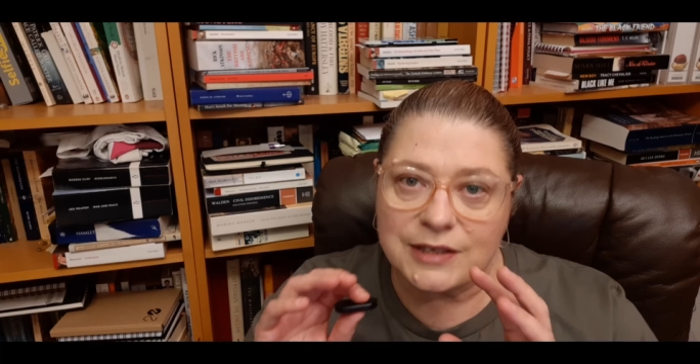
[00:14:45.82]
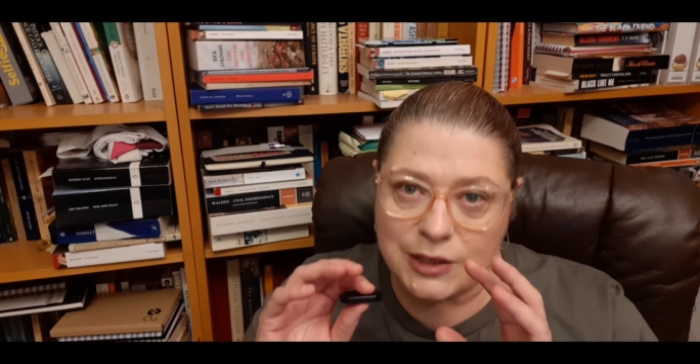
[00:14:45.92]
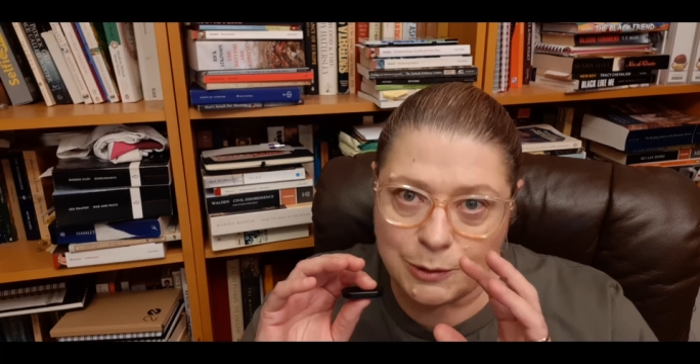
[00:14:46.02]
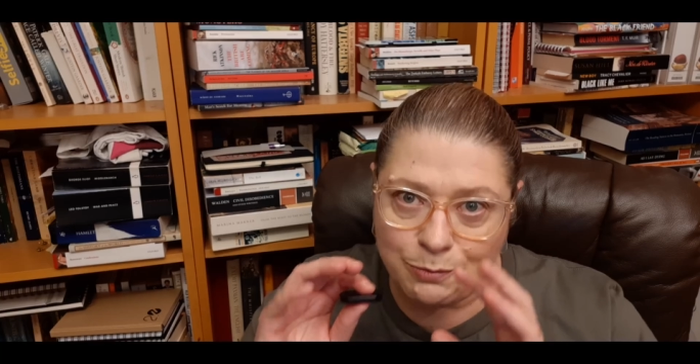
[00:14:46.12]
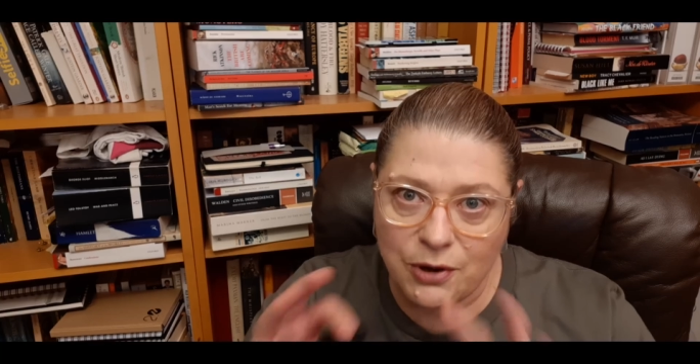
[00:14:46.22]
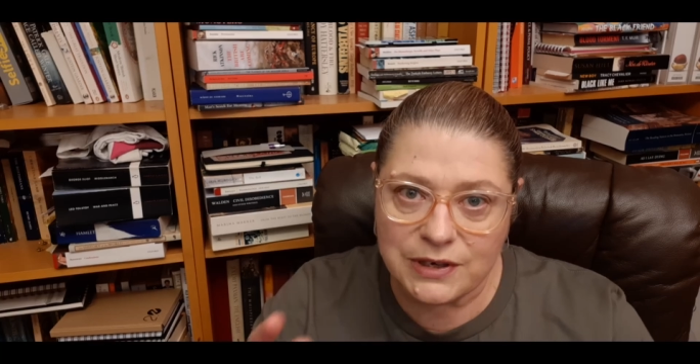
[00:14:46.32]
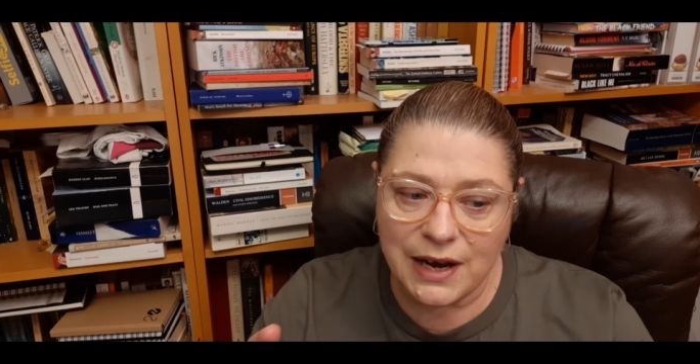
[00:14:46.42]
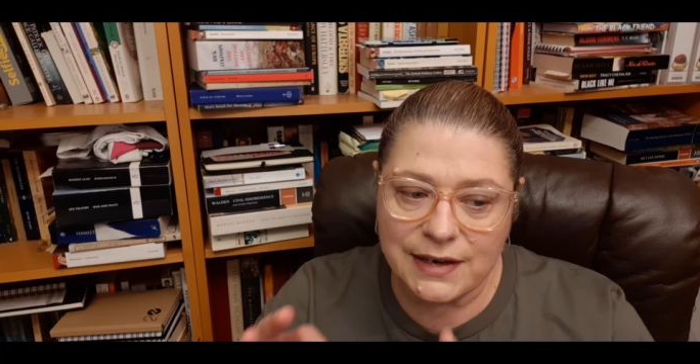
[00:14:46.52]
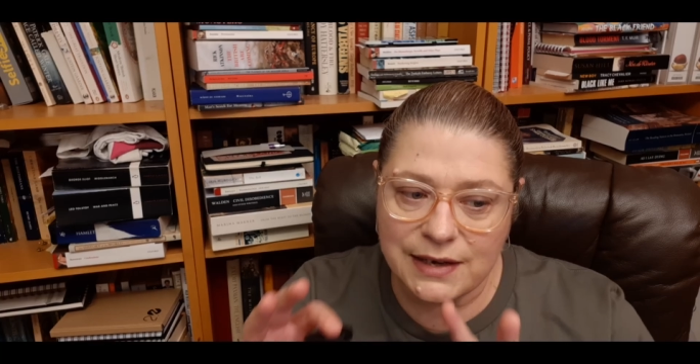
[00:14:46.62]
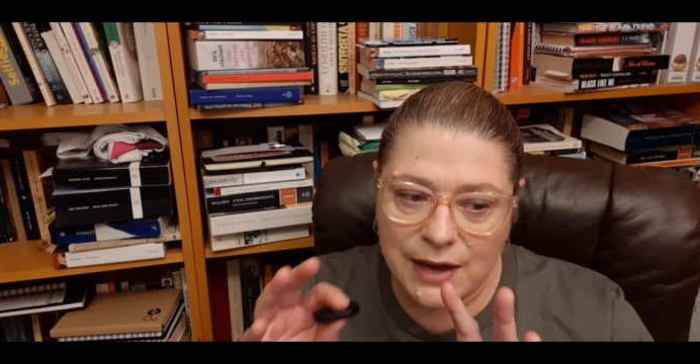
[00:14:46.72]
it's
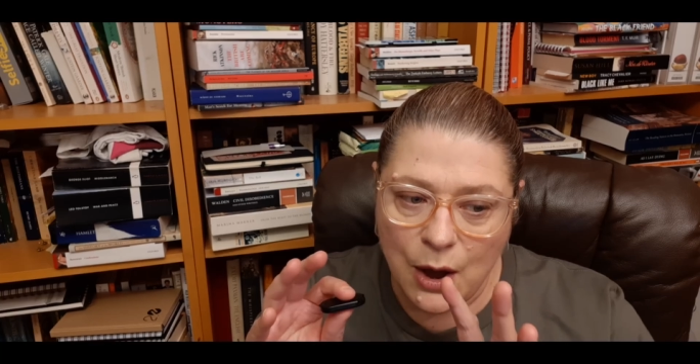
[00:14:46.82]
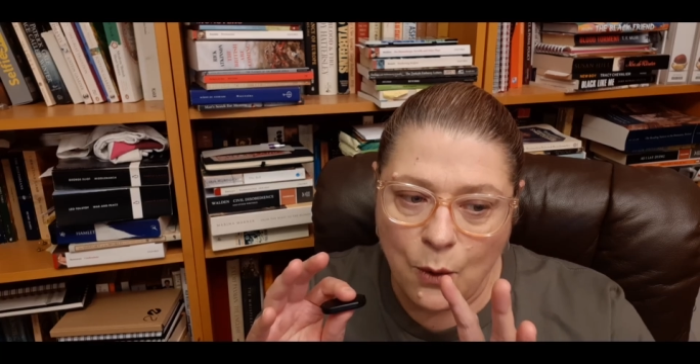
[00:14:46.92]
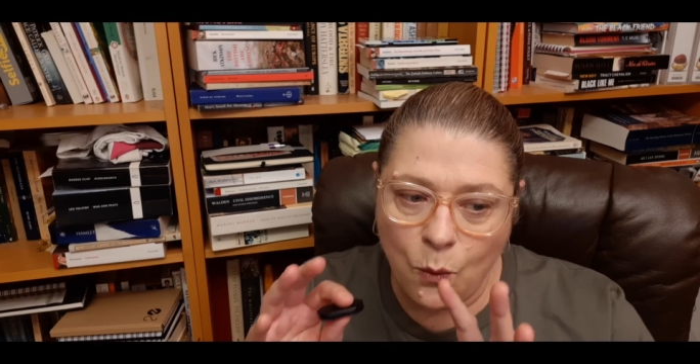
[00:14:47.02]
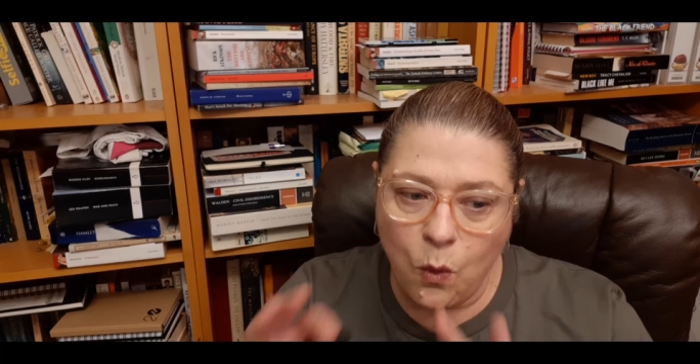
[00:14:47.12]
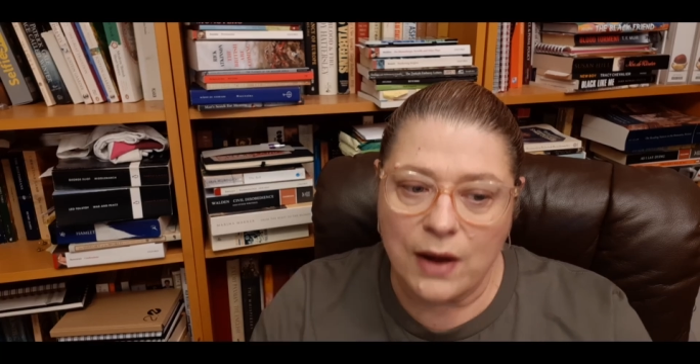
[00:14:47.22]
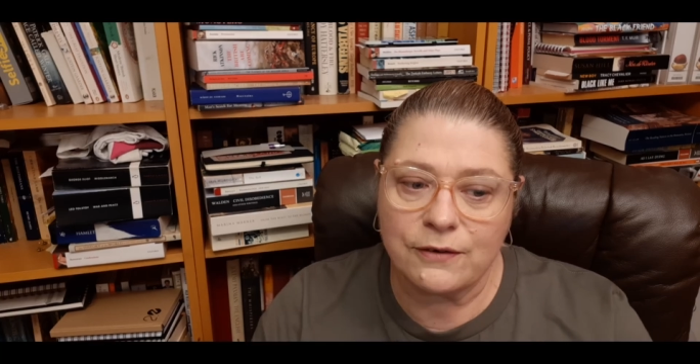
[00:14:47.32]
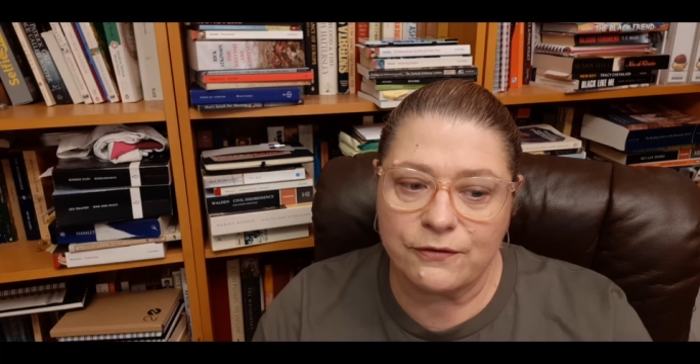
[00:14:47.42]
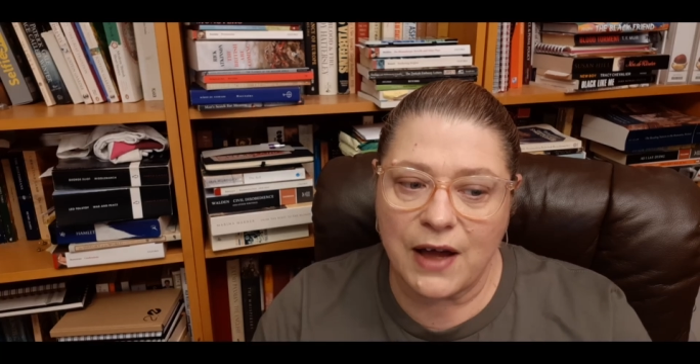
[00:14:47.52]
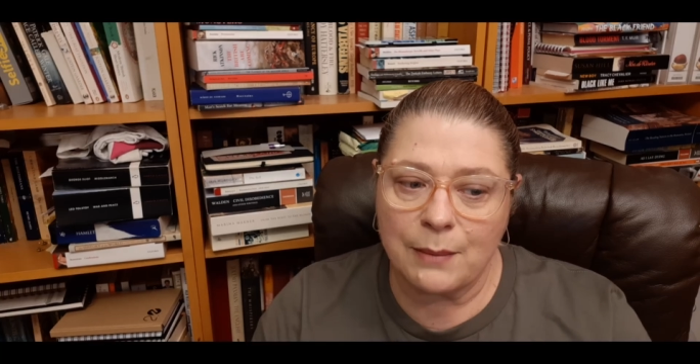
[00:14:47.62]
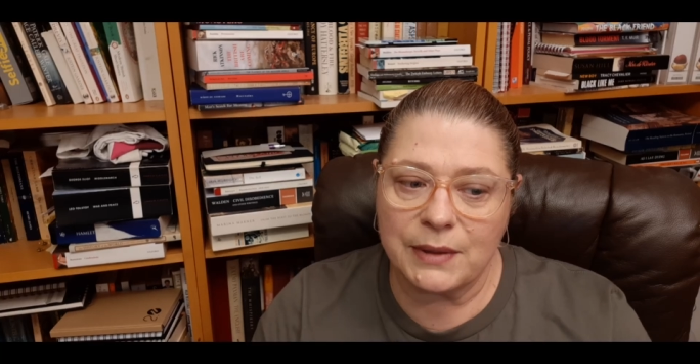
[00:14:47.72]
spotlighting one
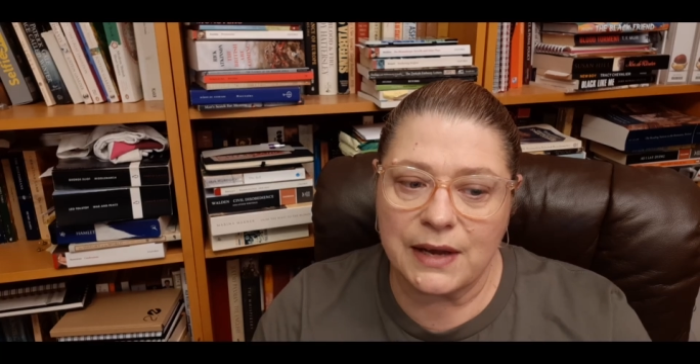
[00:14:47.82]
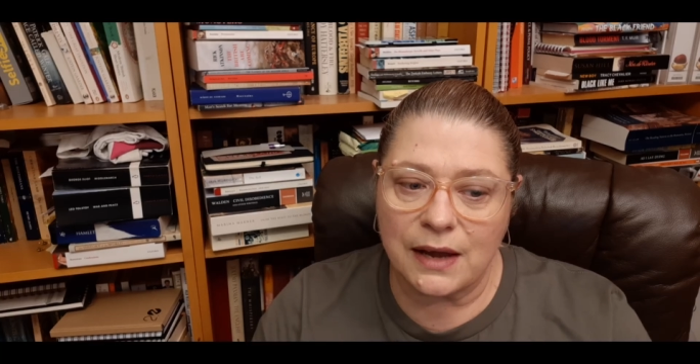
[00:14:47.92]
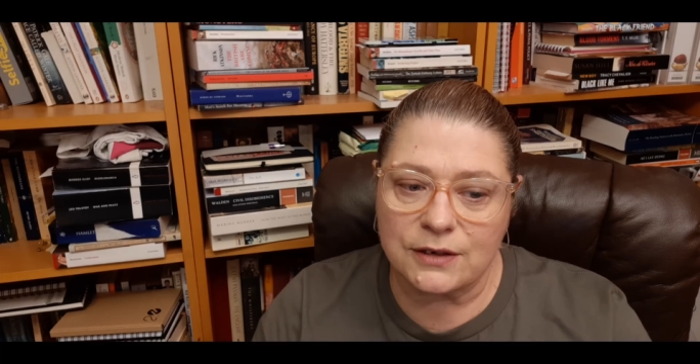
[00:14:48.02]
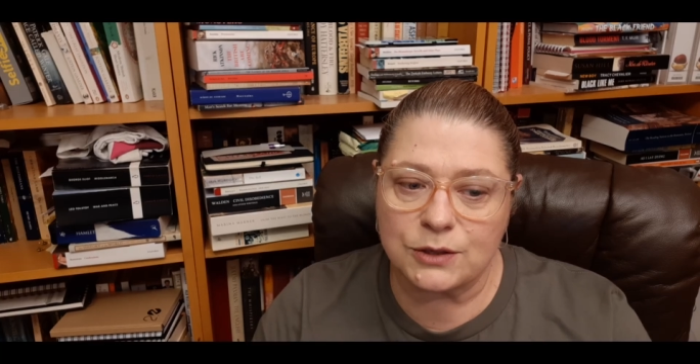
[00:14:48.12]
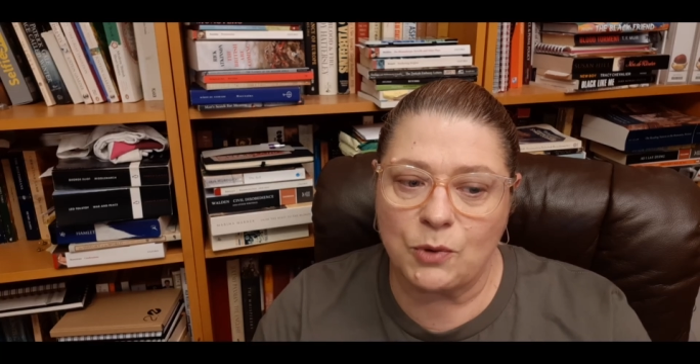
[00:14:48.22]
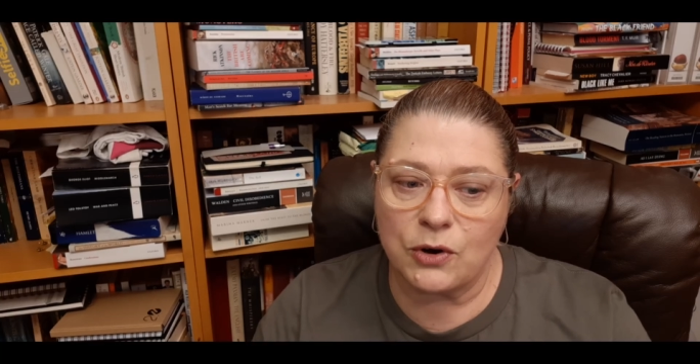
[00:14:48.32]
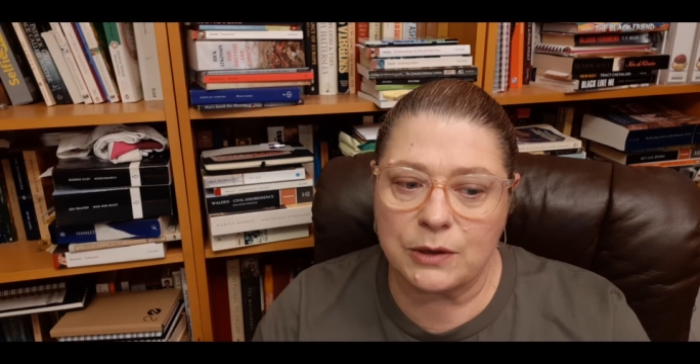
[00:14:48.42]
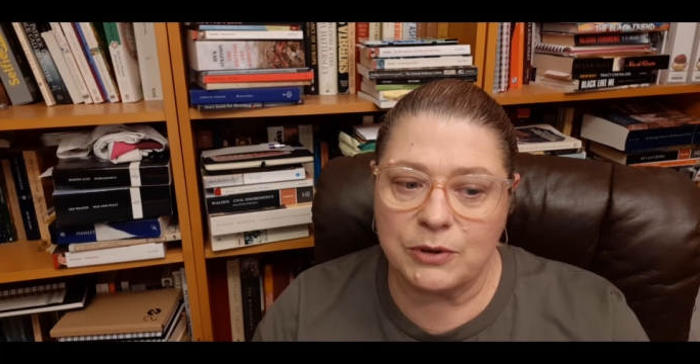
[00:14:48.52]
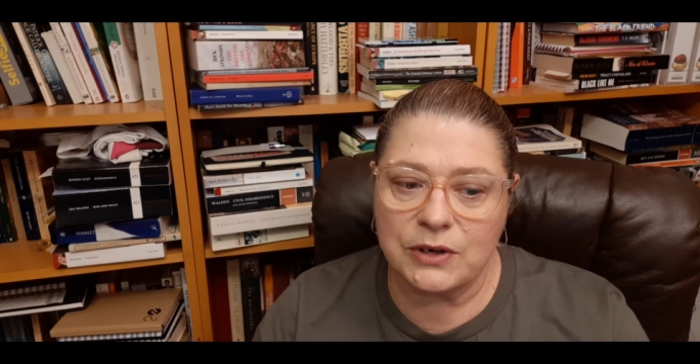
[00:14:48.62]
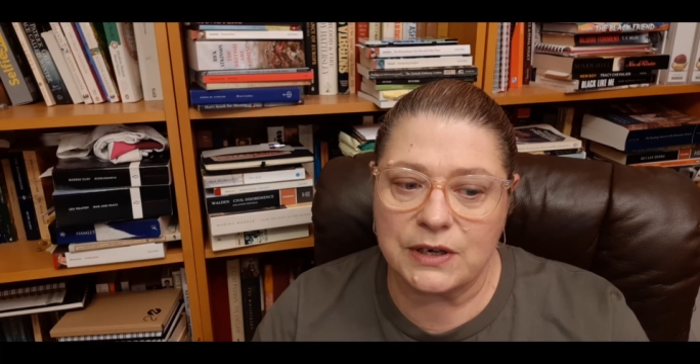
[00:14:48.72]
family and a small
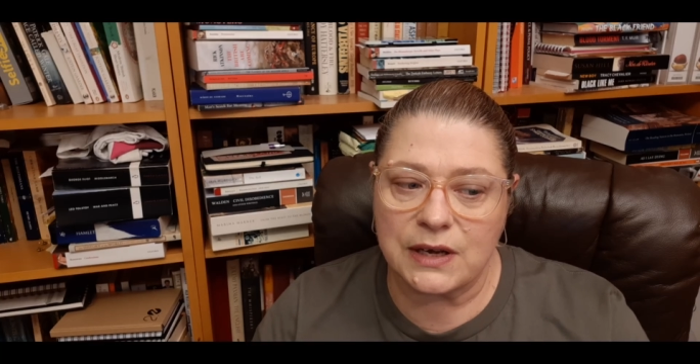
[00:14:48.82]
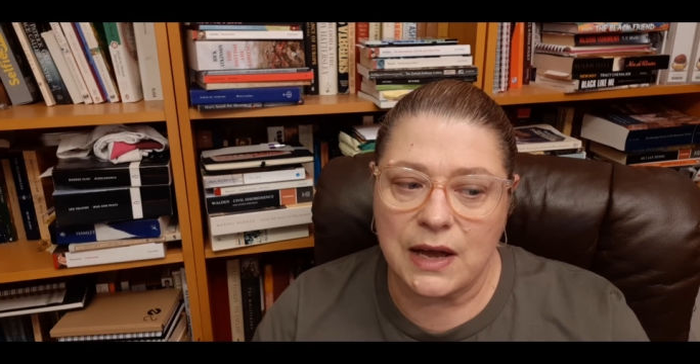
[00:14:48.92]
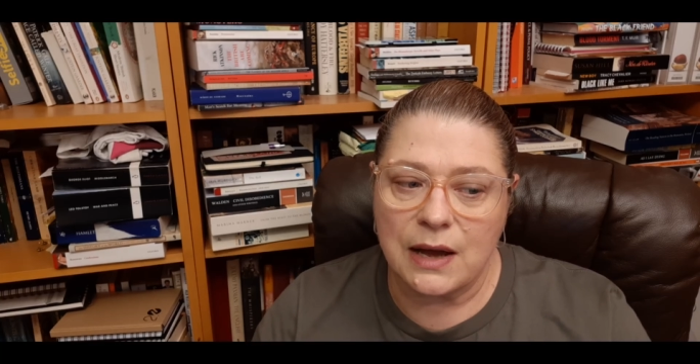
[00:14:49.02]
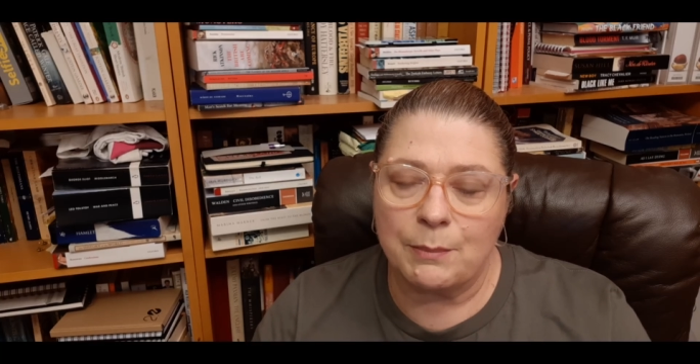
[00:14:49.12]
community,